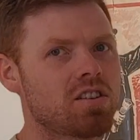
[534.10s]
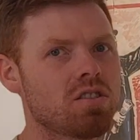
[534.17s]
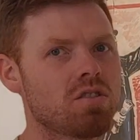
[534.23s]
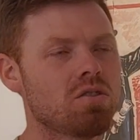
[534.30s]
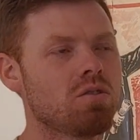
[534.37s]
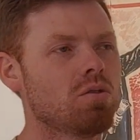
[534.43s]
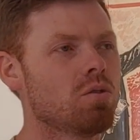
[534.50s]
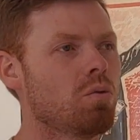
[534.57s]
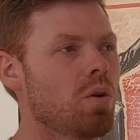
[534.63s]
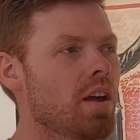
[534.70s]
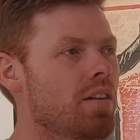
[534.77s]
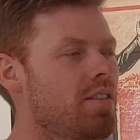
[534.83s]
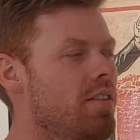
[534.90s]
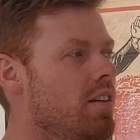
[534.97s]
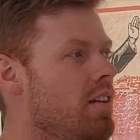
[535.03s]
to do
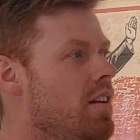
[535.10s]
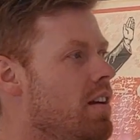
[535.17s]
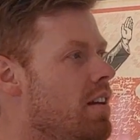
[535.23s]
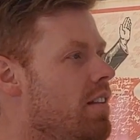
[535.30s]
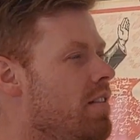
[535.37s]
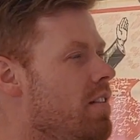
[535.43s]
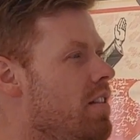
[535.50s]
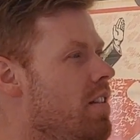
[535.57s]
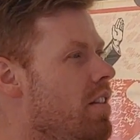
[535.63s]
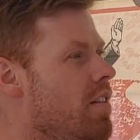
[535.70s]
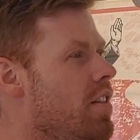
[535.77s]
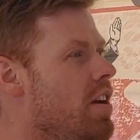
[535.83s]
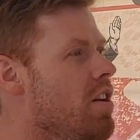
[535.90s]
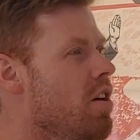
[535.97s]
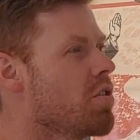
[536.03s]
with
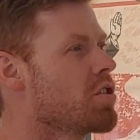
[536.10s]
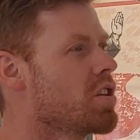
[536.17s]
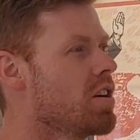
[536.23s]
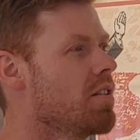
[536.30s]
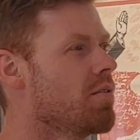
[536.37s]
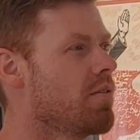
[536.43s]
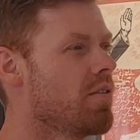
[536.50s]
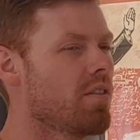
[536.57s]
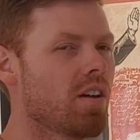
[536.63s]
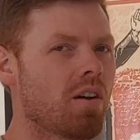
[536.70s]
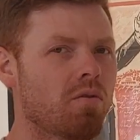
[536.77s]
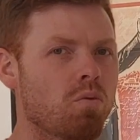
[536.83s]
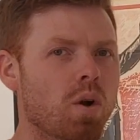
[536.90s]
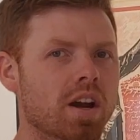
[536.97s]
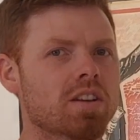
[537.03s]
the notion
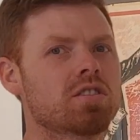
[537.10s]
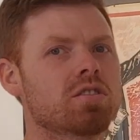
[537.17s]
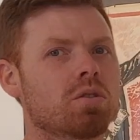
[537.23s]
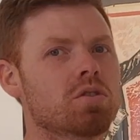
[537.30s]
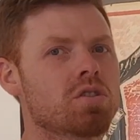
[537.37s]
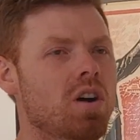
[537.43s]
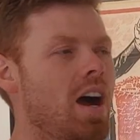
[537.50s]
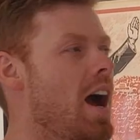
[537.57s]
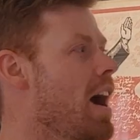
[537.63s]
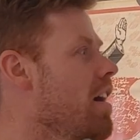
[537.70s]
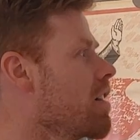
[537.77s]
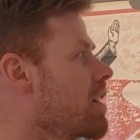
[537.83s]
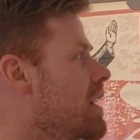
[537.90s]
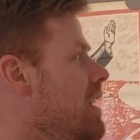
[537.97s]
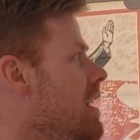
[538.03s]
of what a social
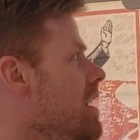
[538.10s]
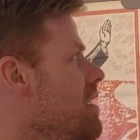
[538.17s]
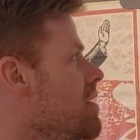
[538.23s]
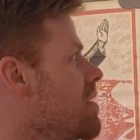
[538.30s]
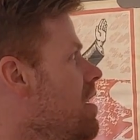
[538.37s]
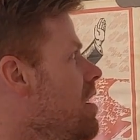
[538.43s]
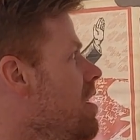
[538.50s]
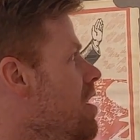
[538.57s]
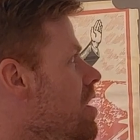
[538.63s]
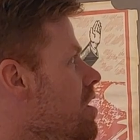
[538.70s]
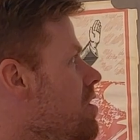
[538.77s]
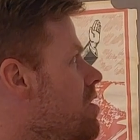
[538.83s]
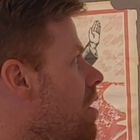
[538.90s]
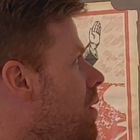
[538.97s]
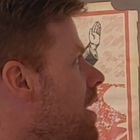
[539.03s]
hierarchy is.
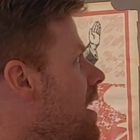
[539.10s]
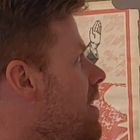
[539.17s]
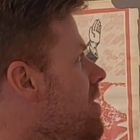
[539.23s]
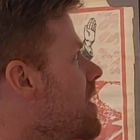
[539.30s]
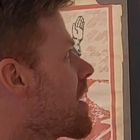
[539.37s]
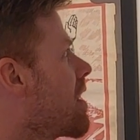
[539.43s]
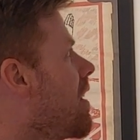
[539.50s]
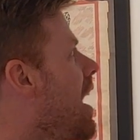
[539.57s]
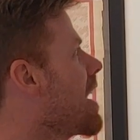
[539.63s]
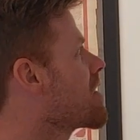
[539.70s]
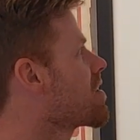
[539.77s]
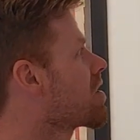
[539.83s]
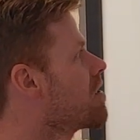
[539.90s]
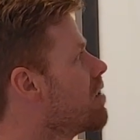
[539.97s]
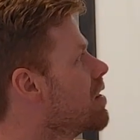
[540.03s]
So in the
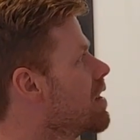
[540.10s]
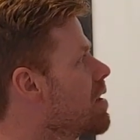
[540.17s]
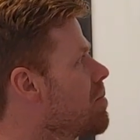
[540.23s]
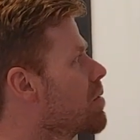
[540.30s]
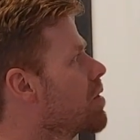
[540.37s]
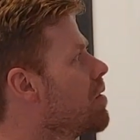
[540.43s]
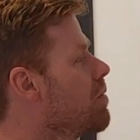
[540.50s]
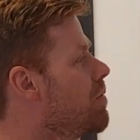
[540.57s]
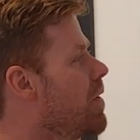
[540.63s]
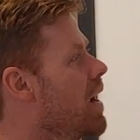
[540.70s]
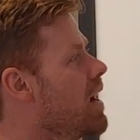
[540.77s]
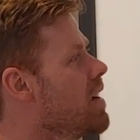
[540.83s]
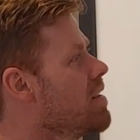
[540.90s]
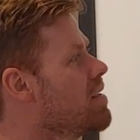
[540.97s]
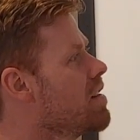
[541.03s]
classical liberal
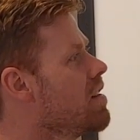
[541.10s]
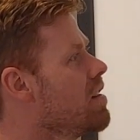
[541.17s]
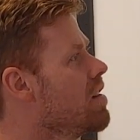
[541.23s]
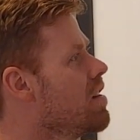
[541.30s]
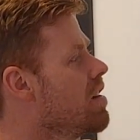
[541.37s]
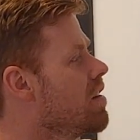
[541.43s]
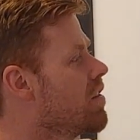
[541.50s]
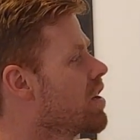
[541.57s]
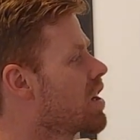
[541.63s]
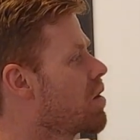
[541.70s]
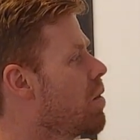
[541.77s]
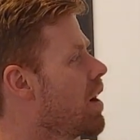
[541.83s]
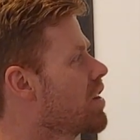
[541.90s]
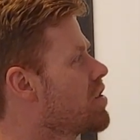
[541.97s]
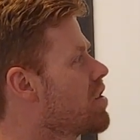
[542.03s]
phase, the
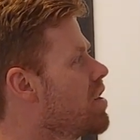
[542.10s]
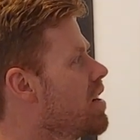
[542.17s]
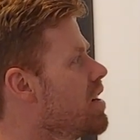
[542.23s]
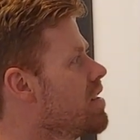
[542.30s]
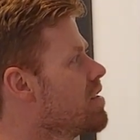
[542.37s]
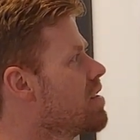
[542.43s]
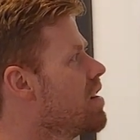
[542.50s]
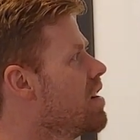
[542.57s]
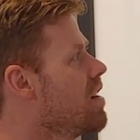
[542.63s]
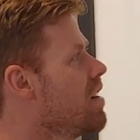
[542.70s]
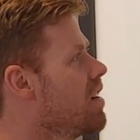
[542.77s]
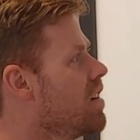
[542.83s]
question is,